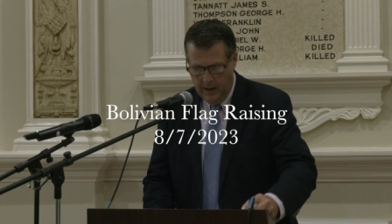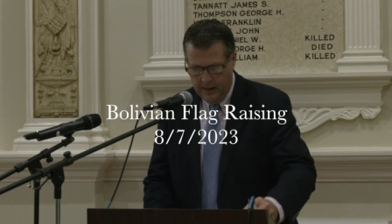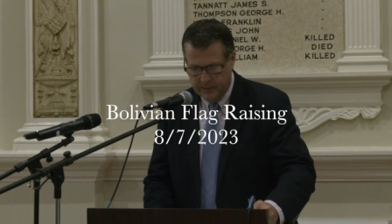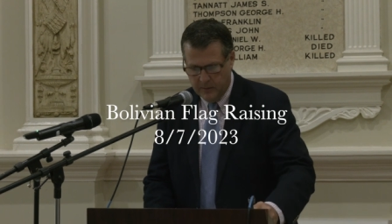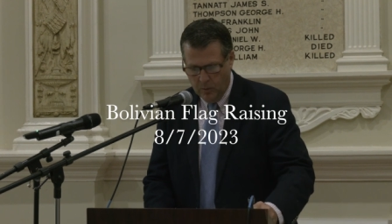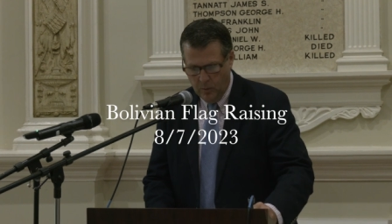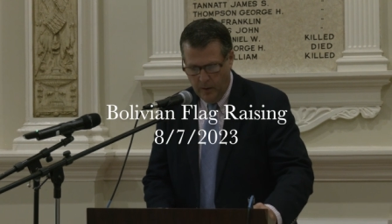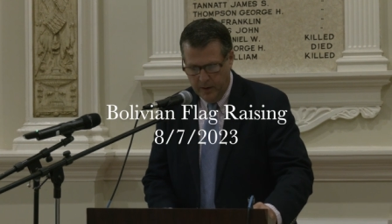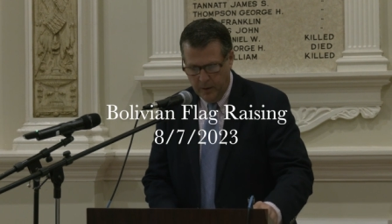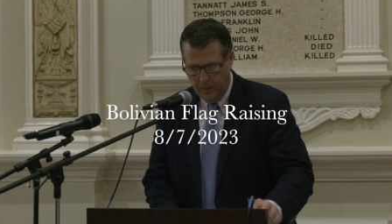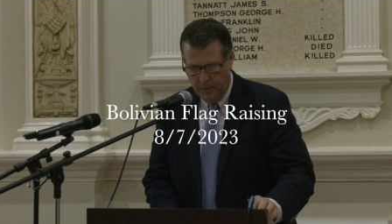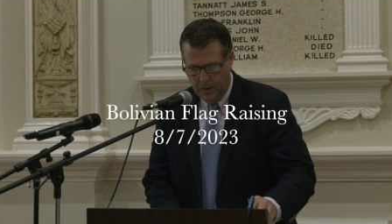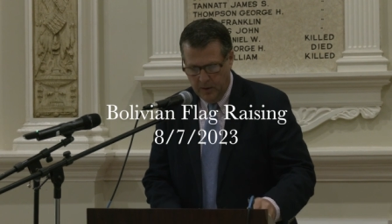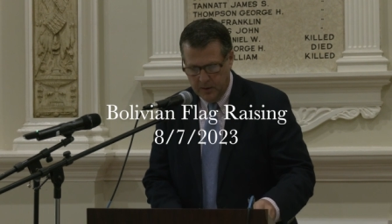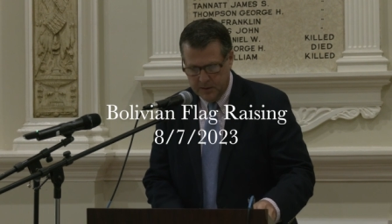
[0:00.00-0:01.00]
I do want to
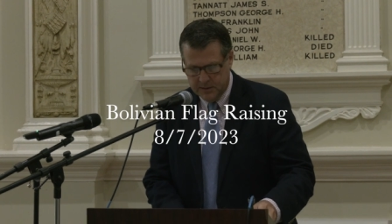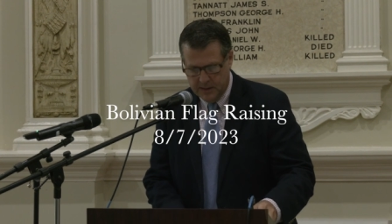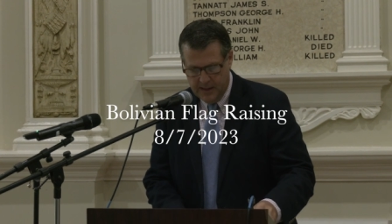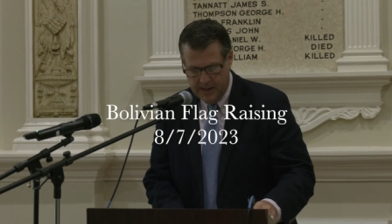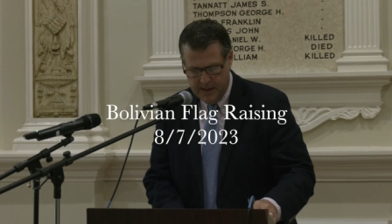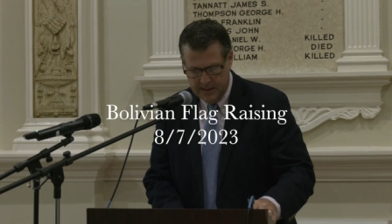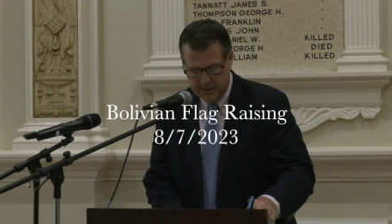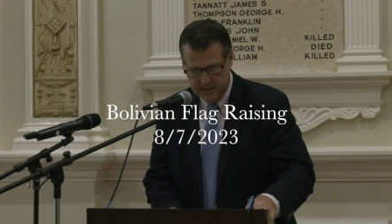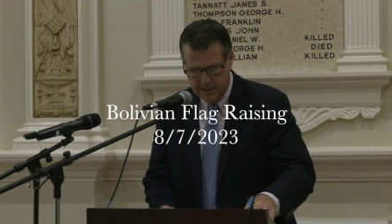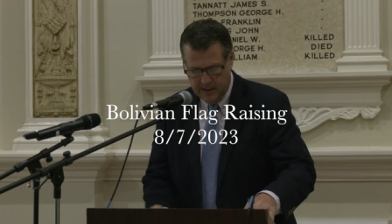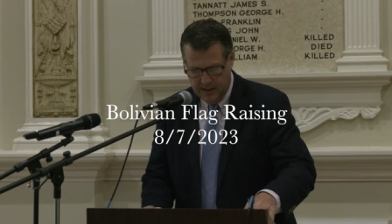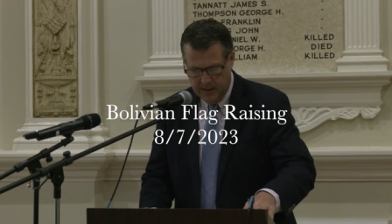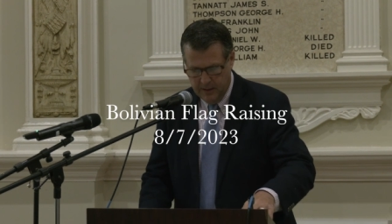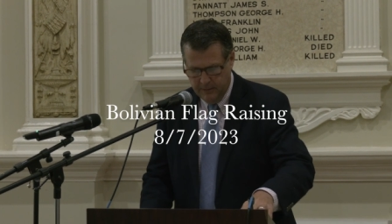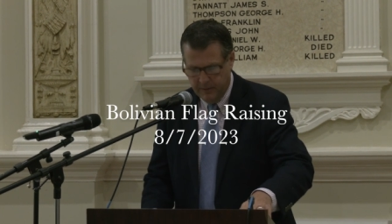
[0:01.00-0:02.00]
apologize
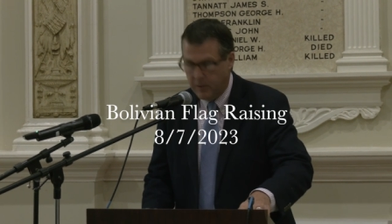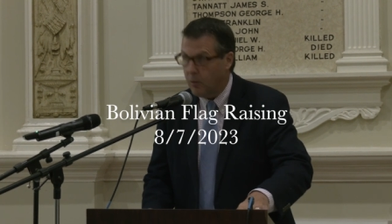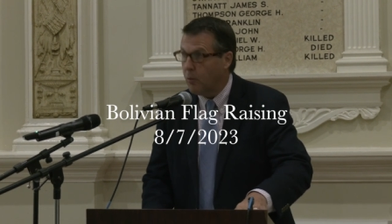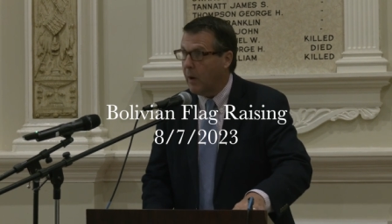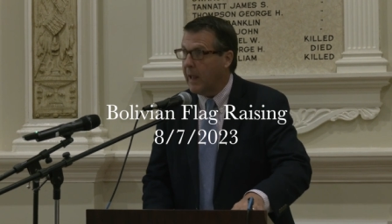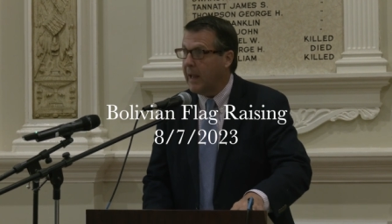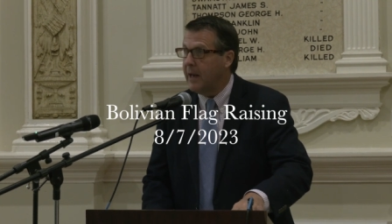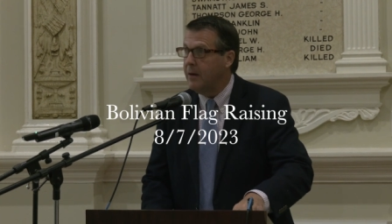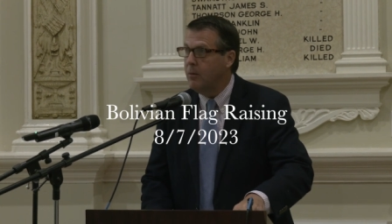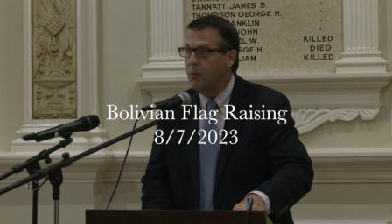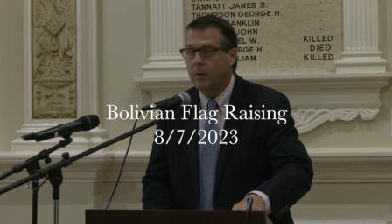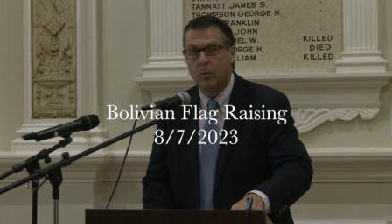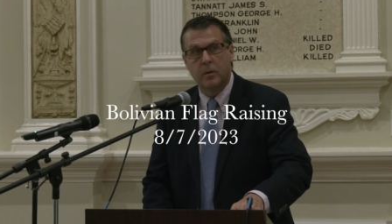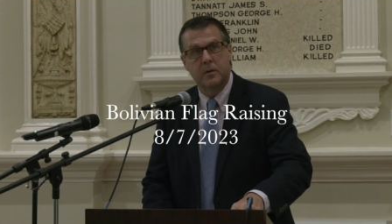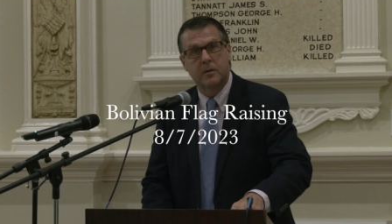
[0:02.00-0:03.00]
uh, for the rain. We
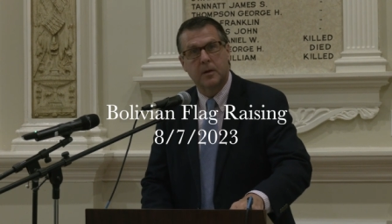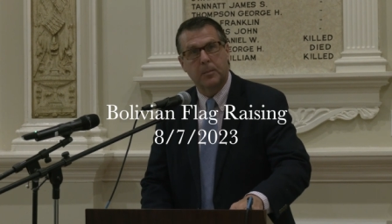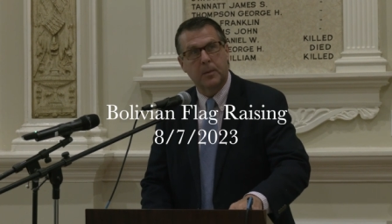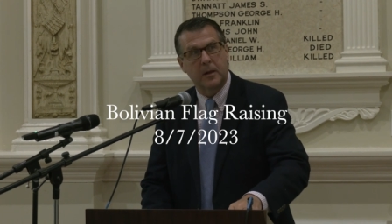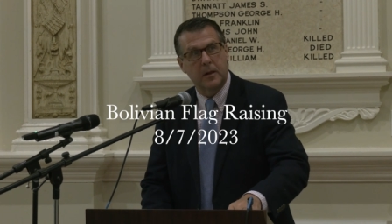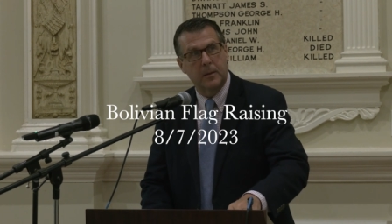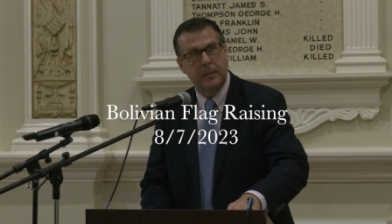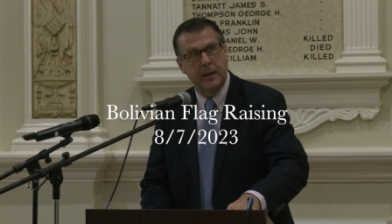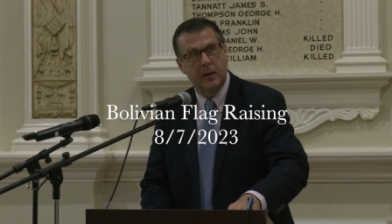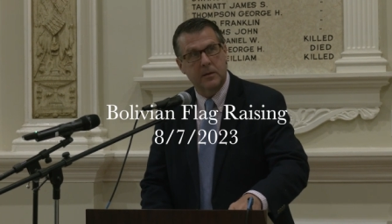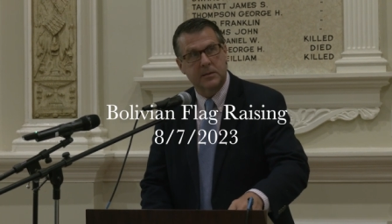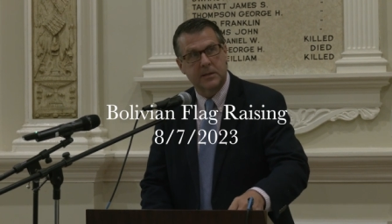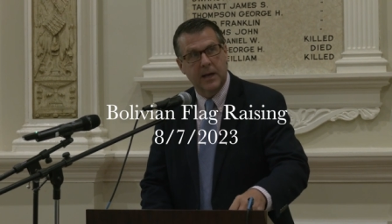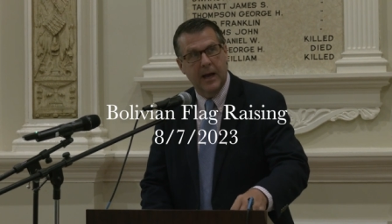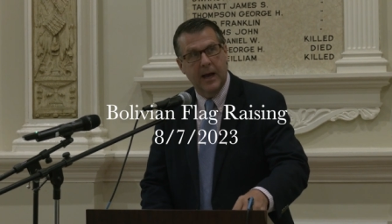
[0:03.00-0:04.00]
would typically be
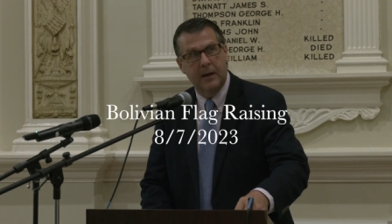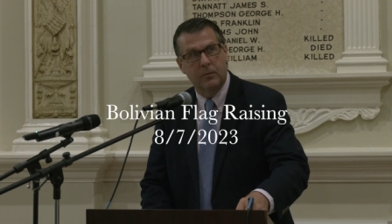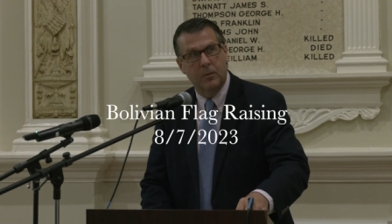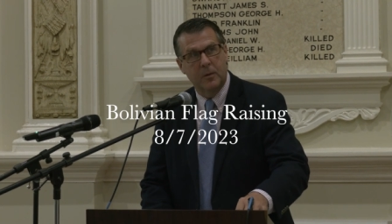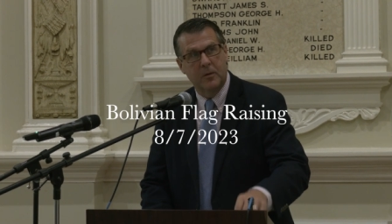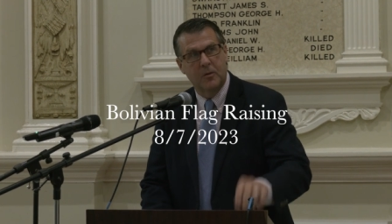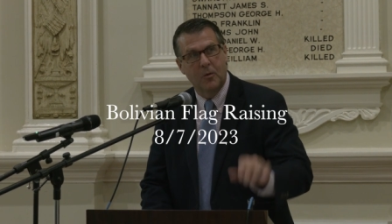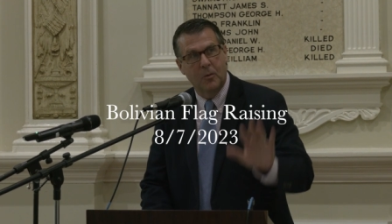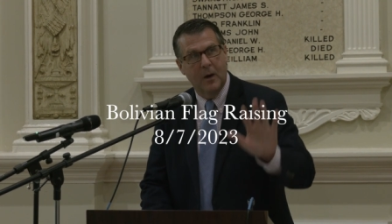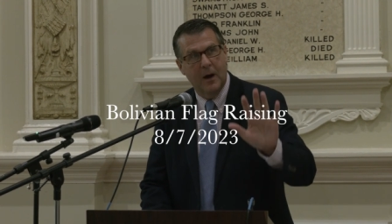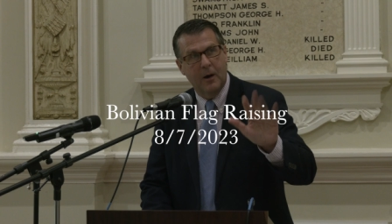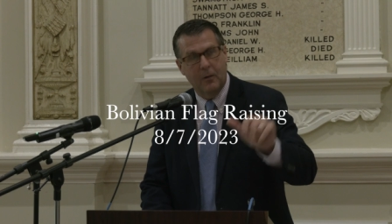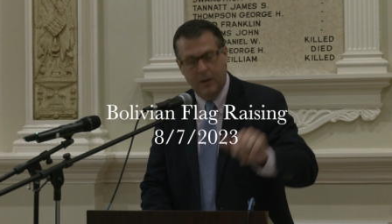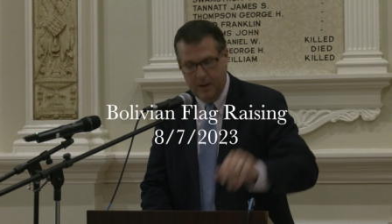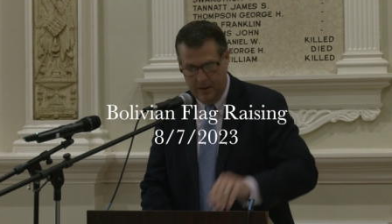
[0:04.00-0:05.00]
outside when we do
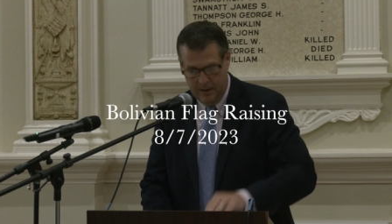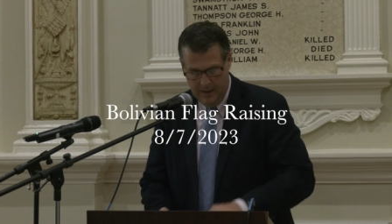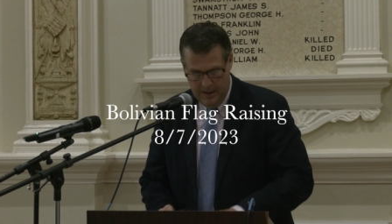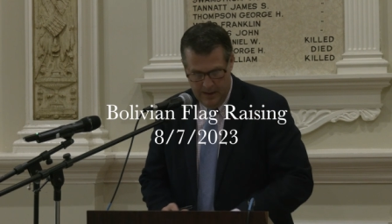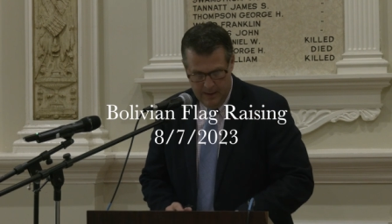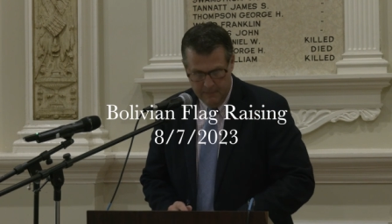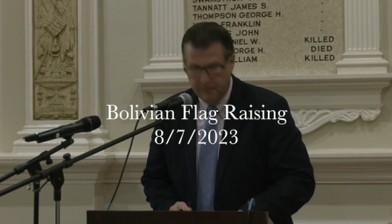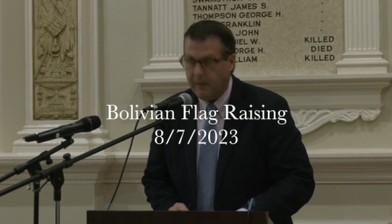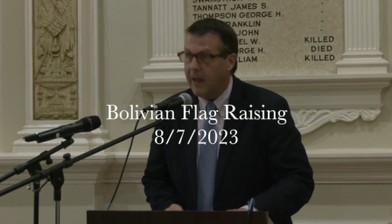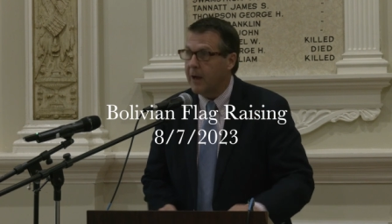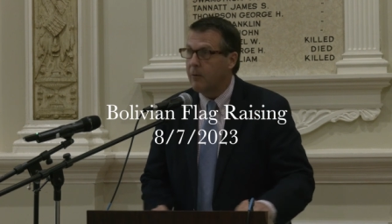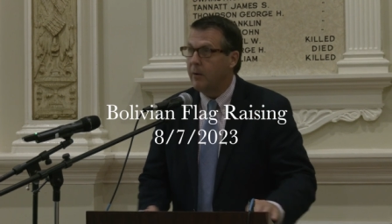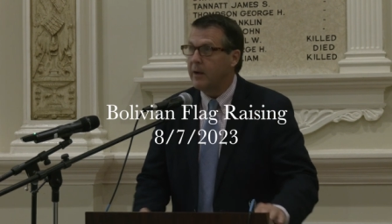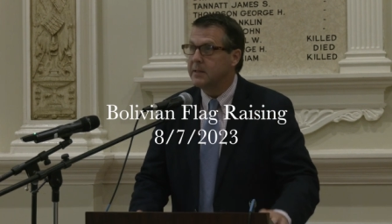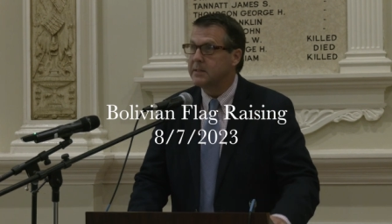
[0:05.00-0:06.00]
our uh,
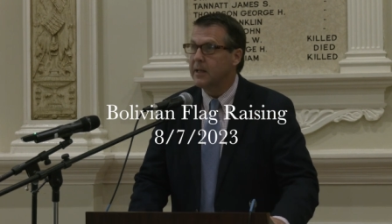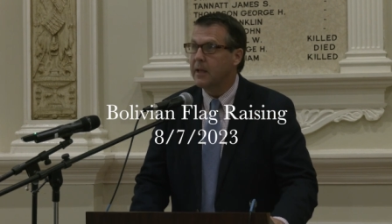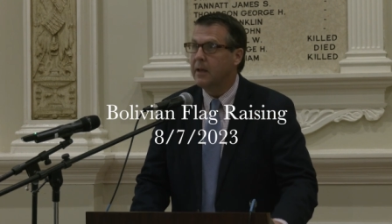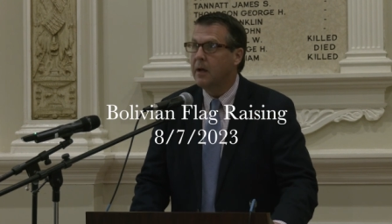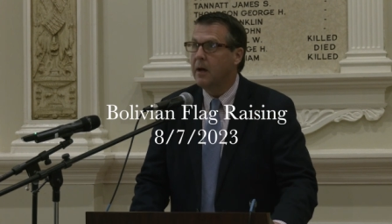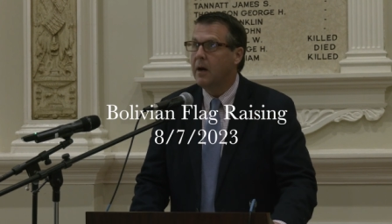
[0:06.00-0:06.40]
flag raising.